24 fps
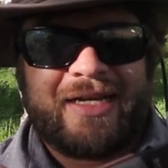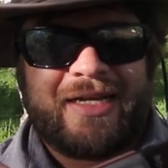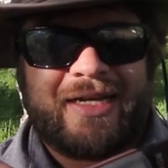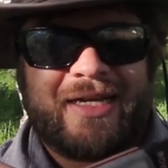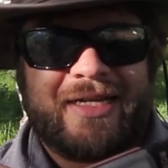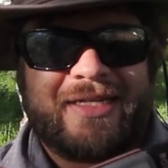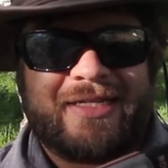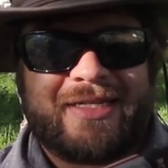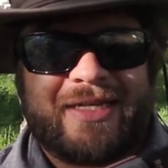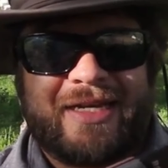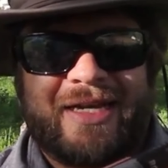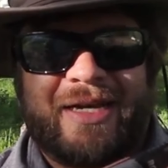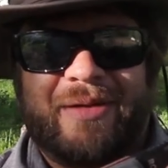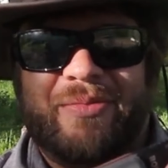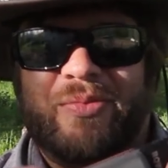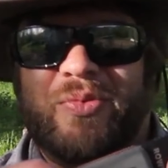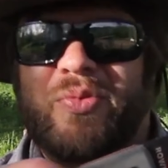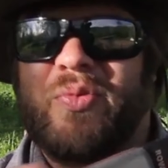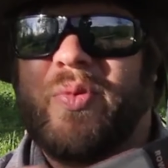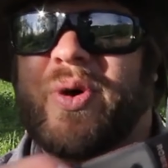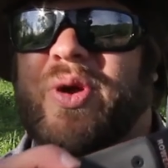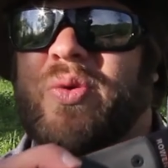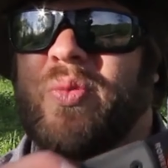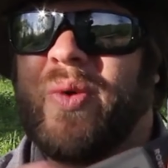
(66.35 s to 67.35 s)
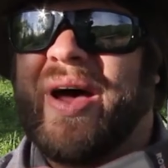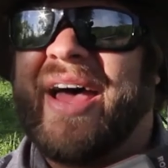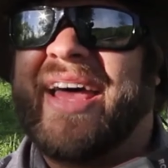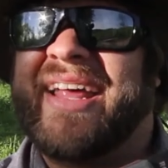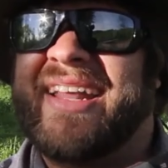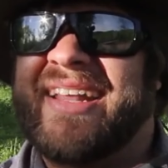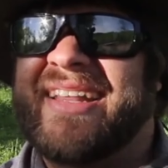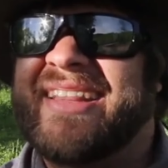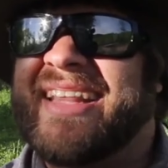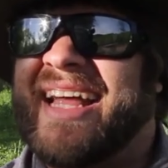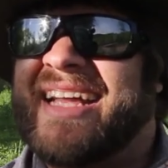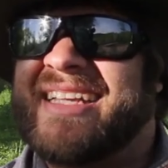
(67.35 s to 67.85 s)
It's when
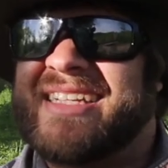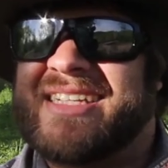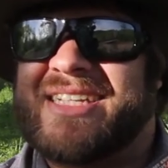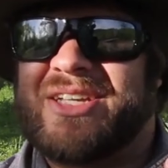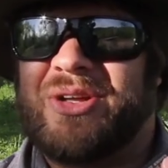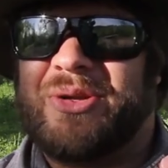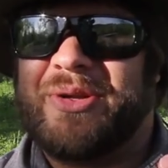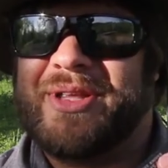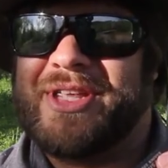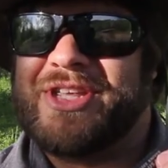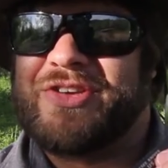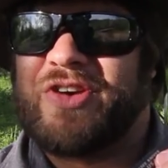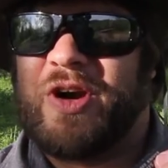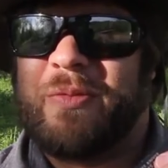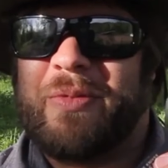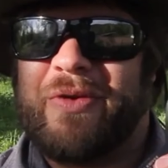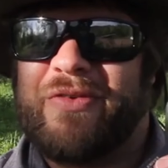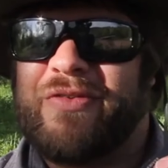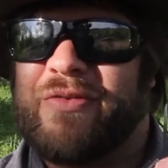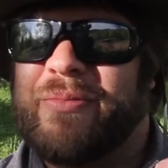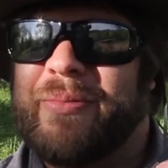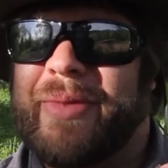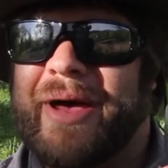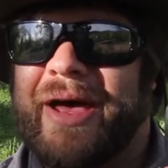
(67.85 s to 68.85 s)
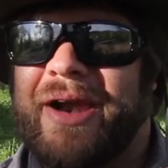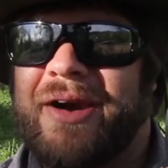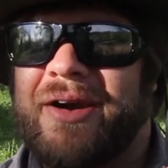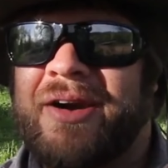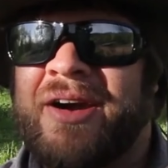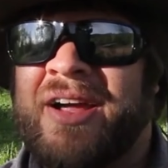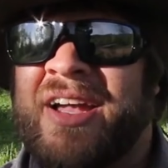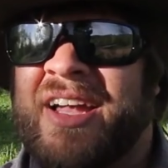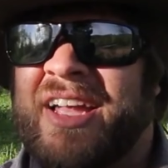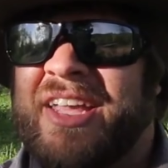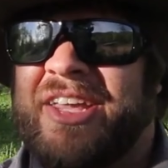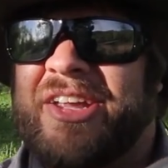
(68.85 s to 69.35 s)
wet, that just holds its grip even
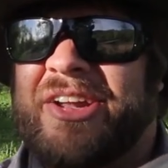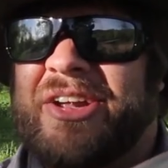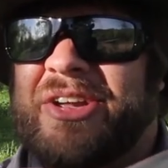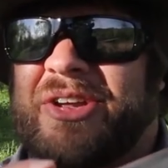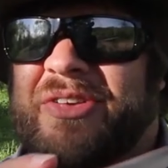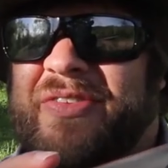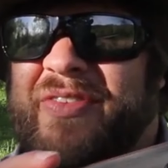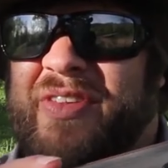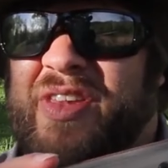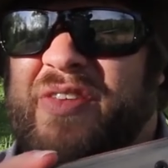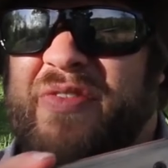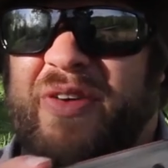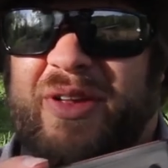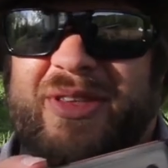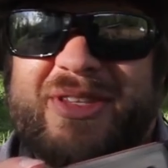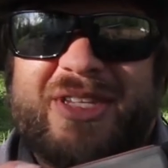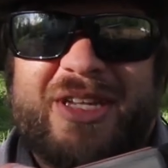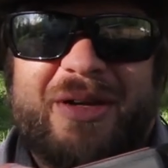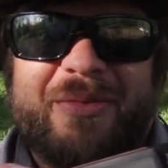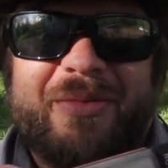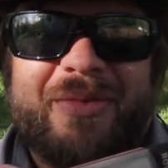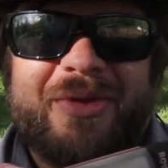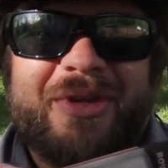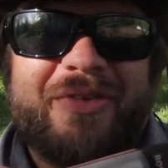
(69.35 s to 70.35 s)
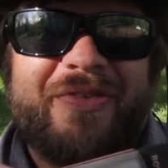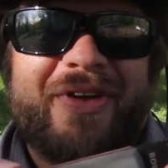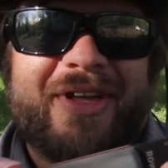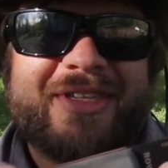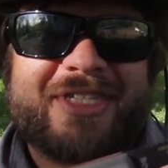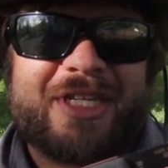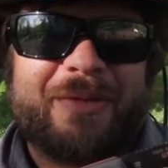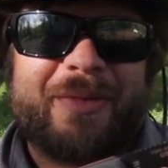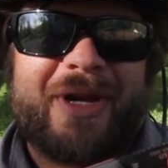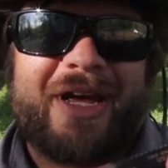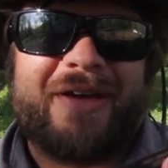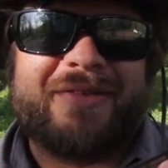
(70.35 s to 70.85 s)
better. If you've held some
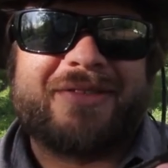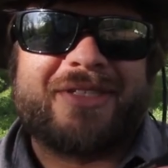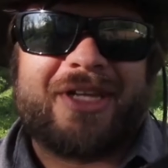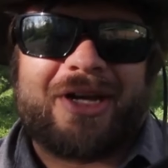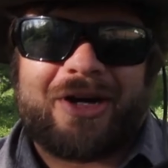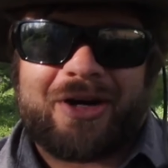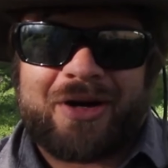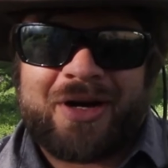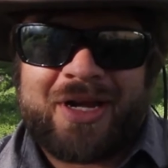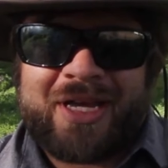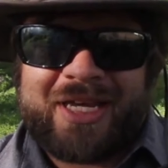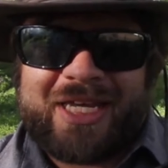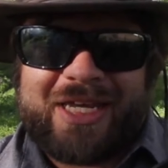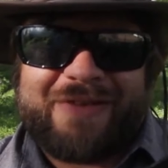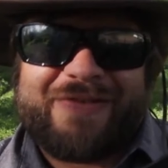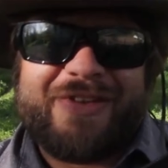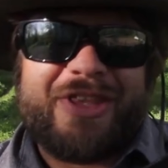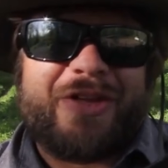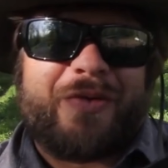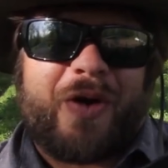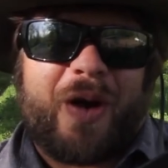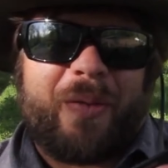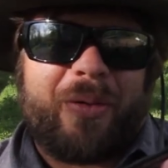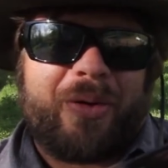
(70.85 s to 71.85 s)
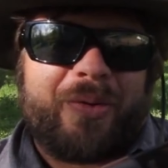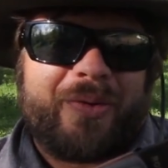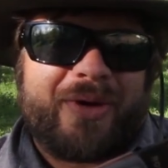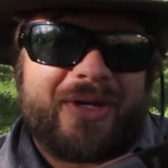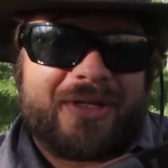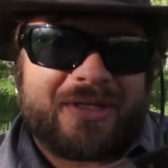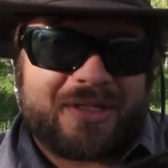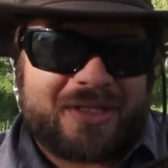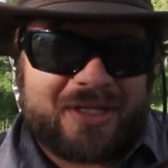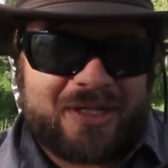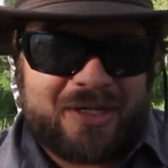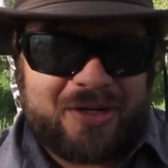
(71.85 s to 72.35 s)
knives that are even the rubber
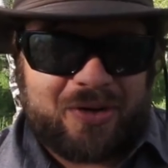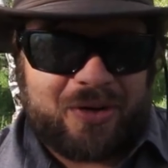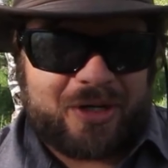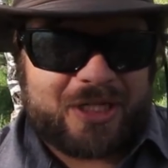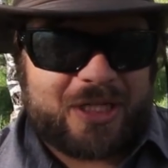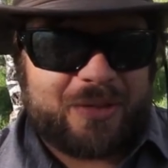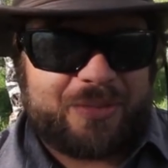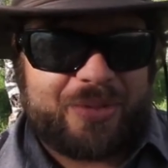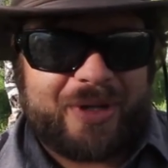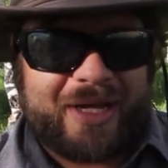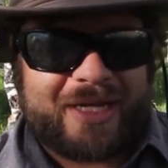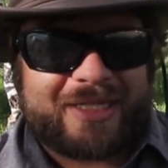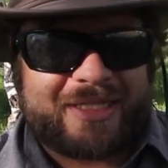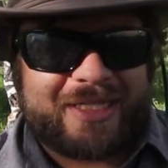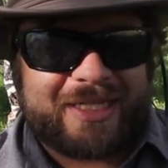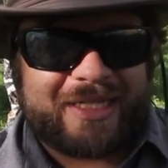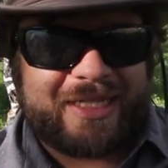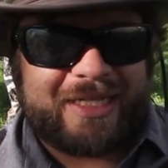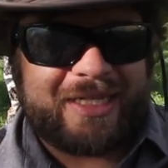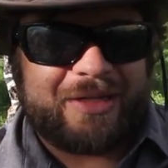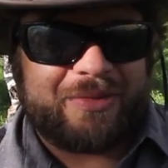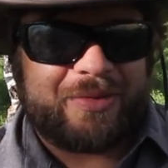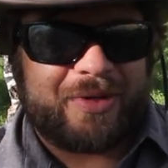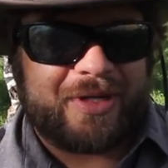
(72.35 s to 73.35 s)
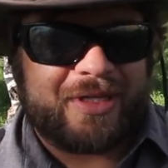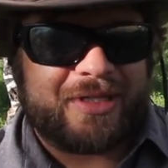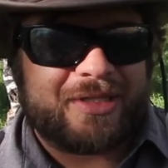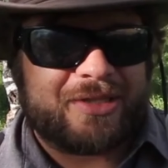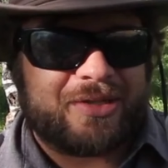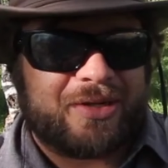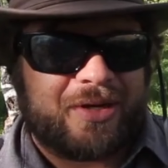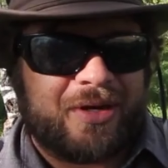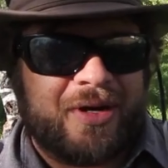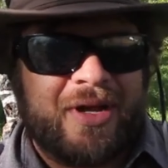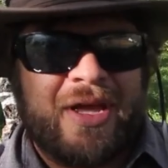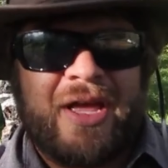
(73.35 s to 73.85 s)
ones or some plasticky
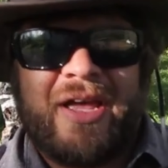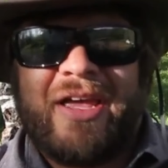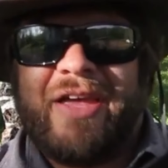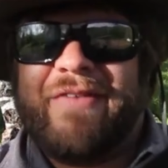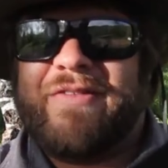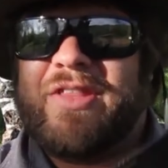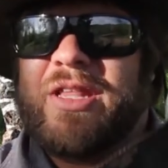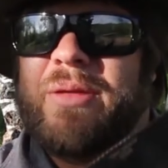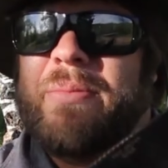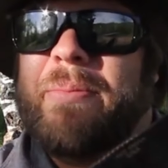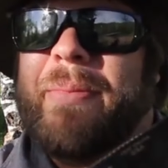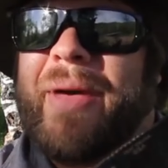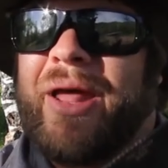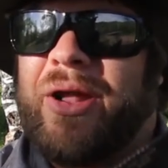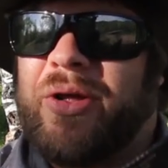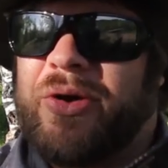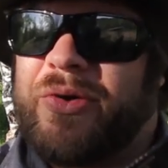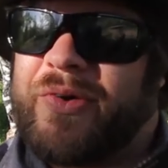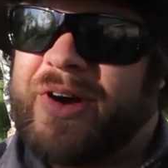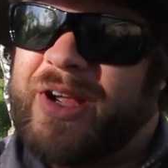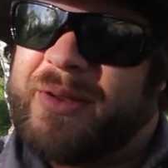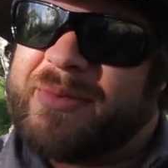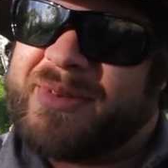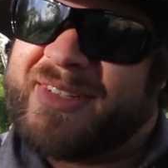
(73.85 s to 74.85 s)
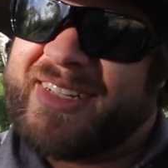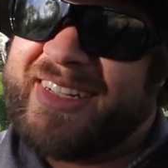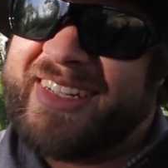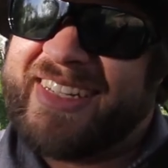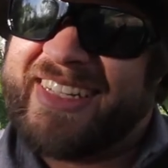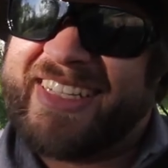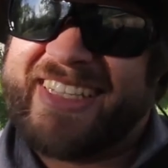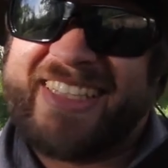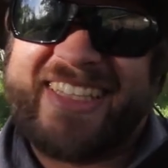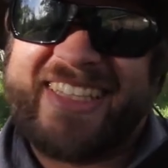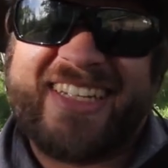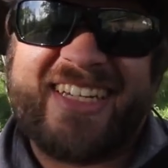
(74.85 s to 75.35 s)
ones or even the metal grips,
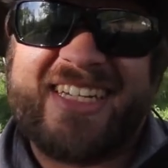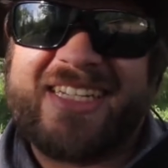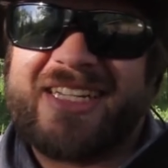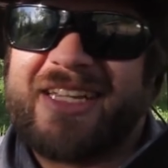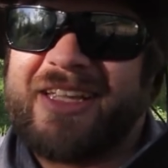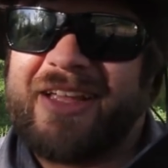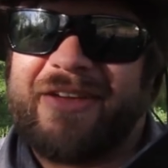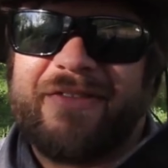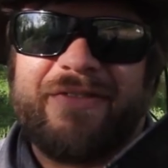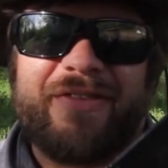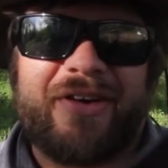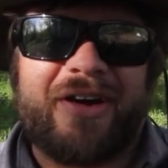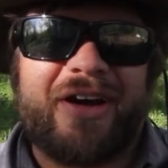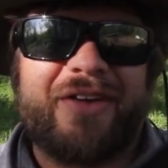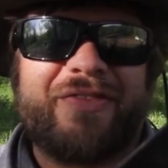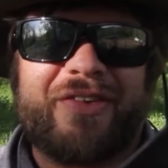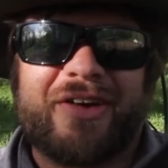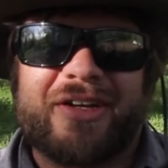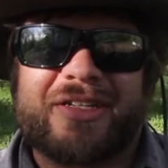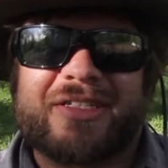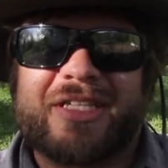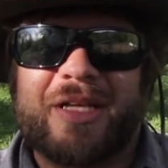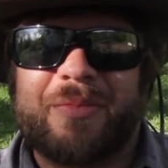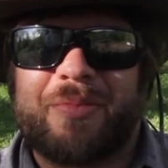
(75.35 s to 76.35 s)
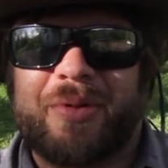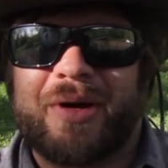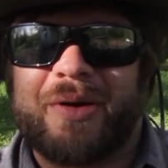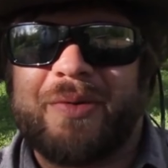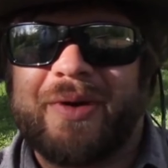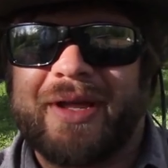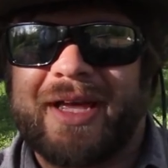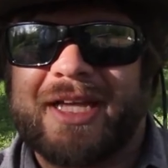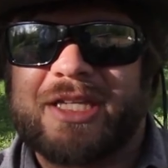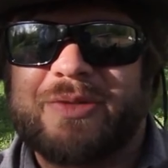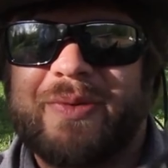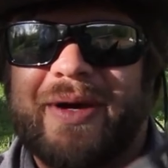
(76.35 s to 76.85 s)
they just get very, very slippery
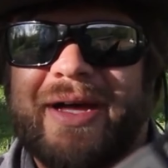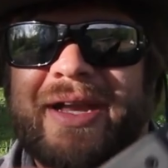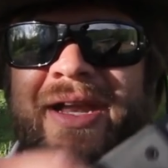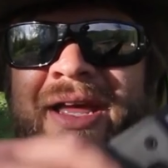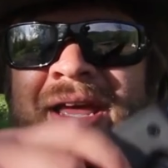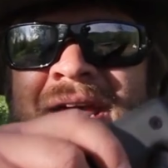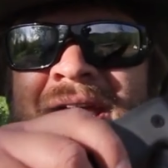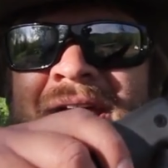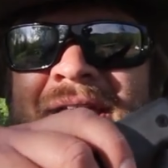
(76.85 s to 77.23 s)
when it gets wet.